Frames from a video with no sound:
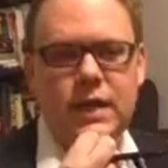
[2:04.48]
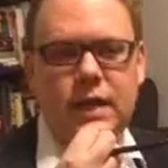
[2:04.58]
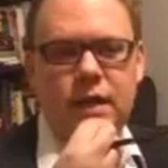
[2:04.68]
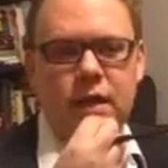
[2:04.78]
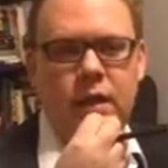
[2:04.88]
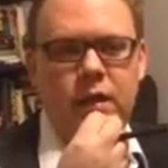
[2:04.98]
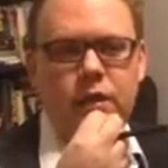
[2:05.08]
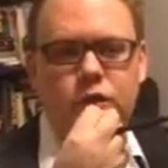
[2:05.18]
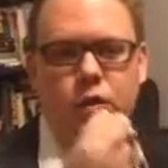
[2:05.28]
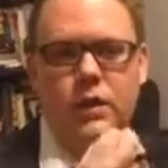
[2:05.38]
that
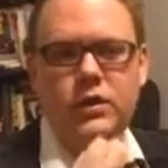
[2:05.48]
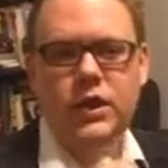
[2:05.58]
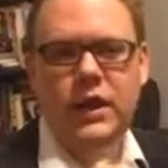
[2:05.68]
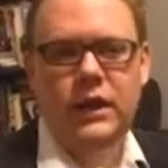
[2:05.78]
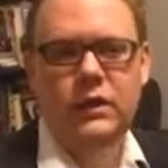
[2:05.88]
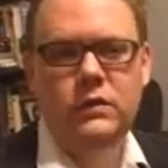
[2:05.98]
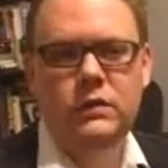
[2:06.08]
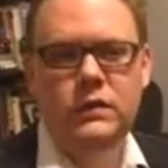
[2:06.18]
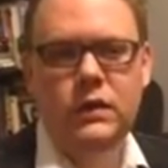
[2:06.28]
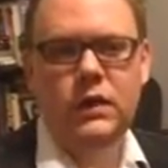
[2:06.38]
the short
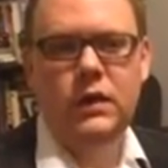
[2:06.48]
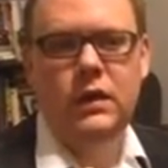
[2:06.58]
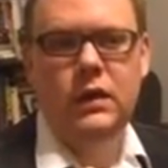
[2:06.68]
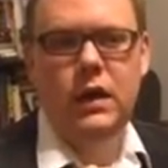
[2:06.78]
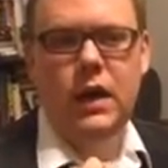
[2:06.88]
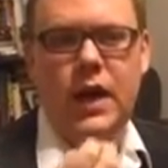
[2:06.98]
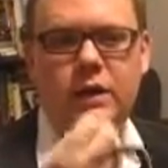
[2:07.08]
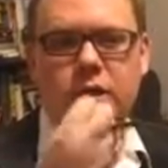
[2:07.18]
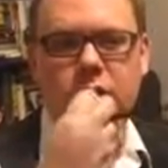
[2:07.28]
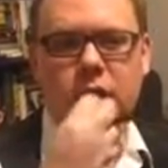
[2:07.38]
chains are
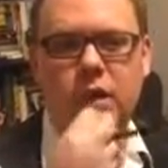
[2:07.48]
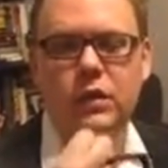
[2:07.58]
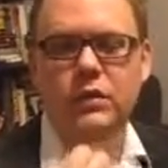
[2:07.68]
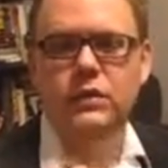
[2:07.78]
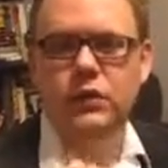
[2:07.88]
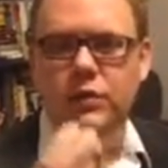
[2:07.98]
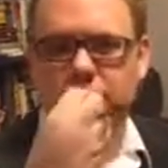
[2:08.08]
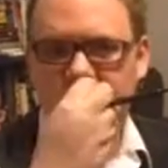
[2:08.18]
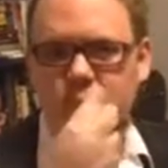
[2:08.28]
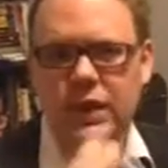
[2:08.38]
actually goes sort of
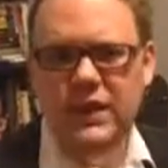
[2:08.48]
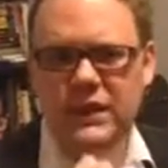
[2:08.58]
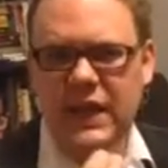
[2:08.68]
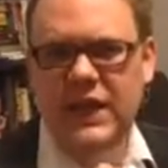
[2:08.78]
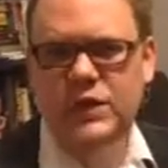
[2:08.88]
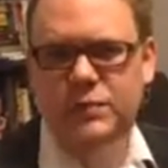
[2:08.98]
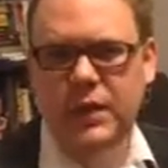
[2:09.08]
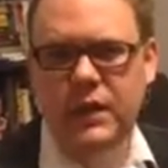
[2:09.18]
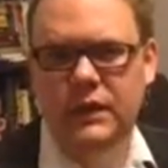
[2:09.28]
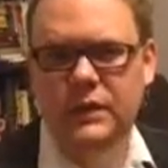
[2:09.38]
between the taste
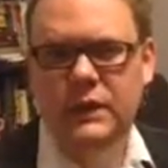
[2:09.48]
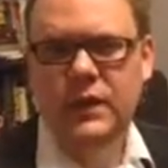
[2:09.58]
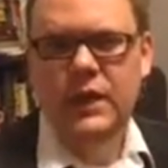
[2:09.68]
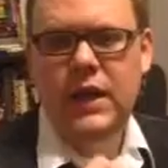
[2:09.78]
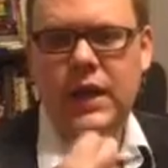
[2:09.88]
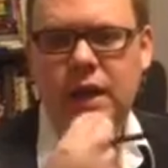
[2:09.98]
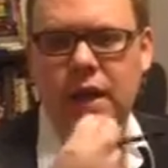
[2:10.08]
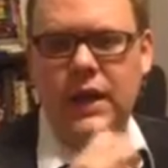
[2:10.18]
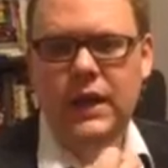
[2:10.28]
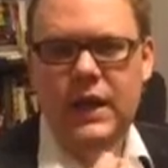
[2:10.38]
buds and
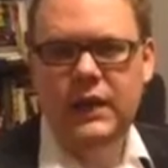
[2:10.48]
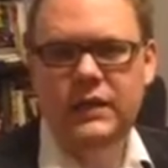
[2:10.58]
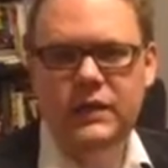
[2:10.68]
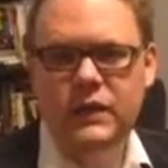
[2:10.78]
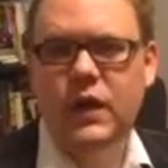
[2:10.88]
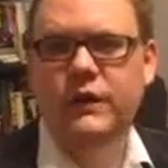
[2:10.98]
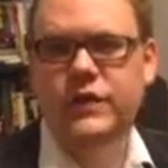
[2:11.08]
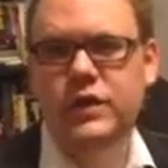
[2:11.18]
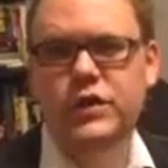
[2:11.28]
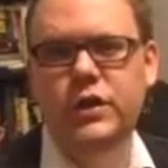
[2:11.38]
hit the
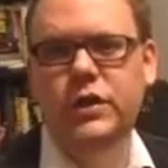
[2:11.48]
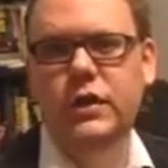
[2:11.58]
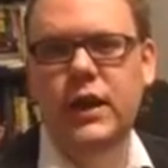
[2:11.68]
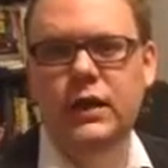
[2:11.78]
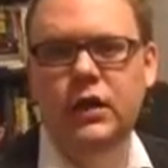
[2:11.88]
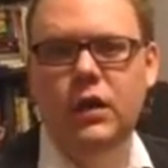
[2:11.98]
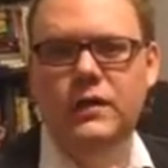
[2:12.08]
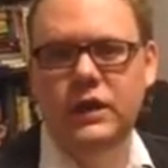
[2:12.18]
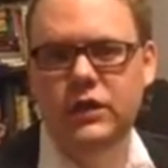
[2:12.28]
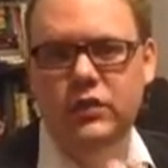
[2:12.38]
soft tissue and
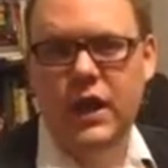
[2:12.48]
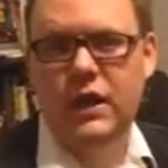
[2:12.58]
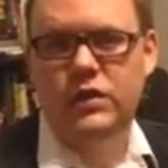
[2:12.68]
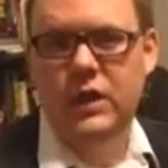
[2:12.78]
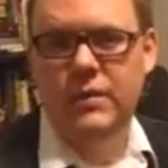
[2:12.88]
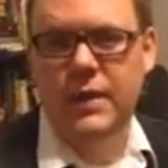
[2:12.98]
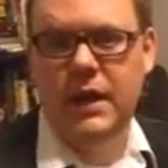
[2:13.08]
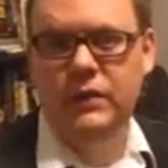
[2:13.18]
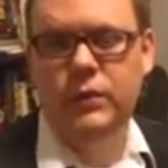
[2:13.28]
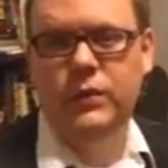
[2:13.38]
cause a contraction in the
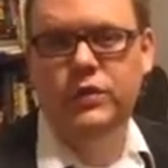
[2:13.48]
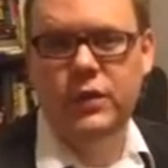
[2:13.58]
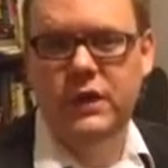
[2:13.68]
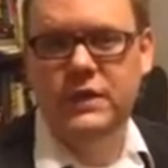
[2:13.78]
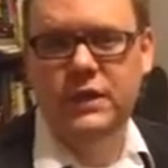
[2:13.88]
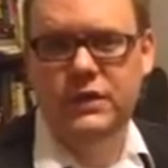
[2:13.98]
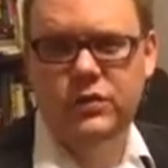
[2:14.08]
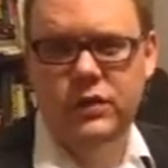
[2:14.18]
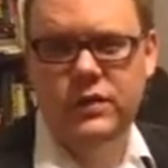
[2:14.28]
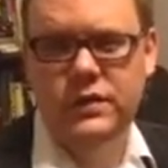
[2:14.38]
mouth, which creates an
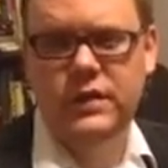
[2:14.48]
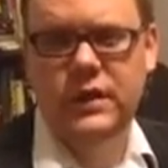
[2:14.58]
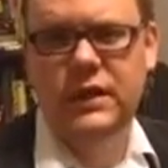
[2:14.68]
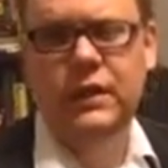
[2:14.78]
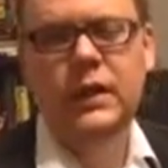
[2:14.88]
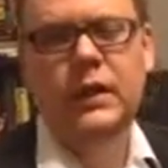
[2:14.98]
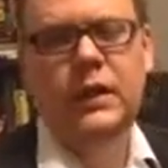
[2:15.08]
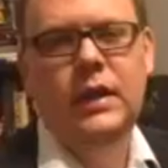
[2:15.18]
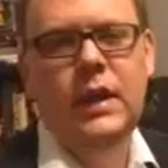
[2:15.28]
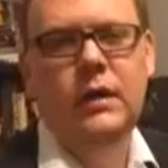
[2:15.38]
astringency.
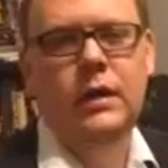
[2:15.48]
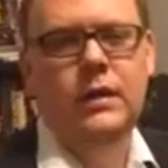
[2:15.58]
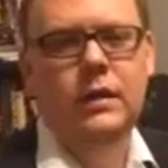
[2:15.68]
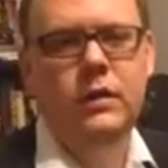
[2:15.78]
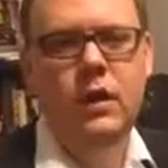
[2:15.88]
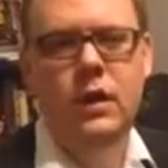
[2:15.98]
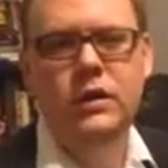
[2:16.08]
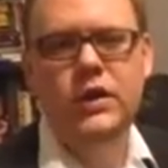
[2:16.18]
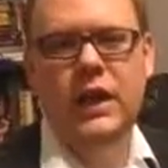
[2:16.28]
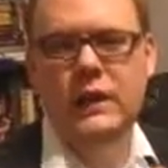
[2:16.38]
Now, the
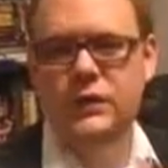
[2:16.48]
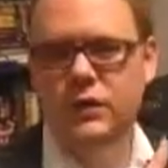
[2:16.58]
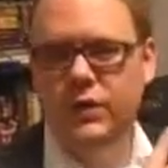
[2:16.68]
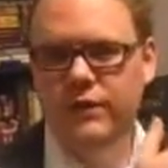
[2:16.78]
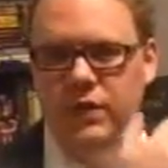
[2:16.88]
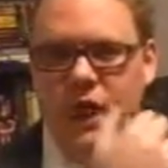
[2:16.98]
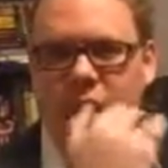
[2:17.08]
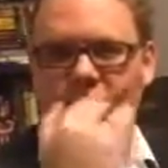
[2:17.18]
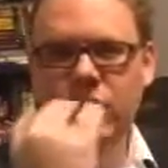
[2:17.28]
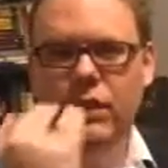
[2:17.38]
long chains sort of
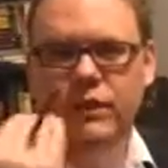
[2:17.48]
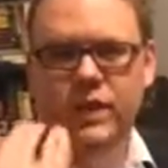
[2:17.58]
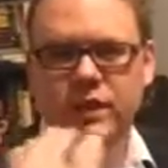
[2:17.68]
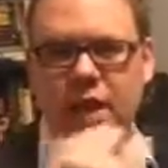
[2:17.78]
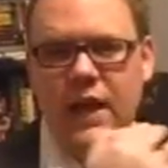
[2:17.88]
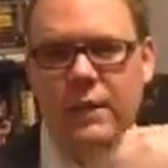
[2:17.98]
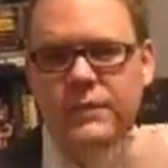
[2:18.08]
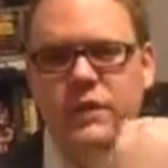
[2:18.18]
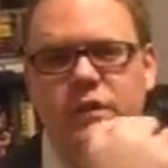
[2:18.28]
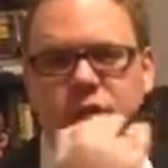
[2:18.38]
glide over the
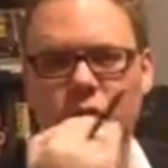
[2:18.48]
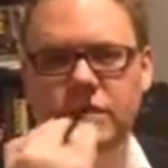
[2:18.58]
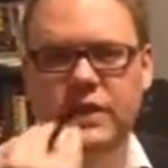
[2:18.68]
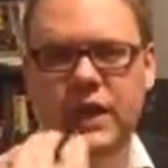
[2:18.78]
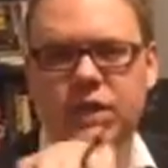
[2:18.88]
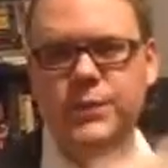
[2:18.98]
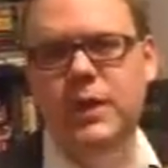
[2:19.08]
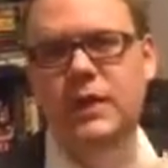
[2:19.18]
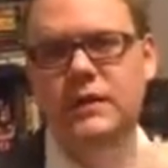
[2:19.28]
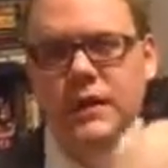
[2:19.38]
tops of those taste
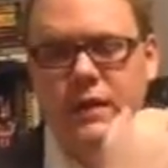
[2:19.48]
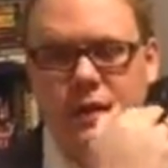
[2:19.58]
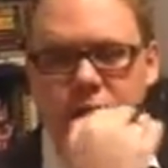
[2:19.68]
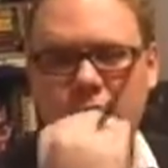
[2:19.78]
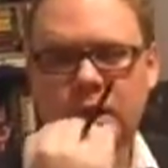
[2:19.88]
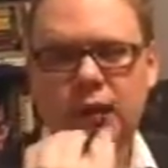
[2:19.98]
buds and the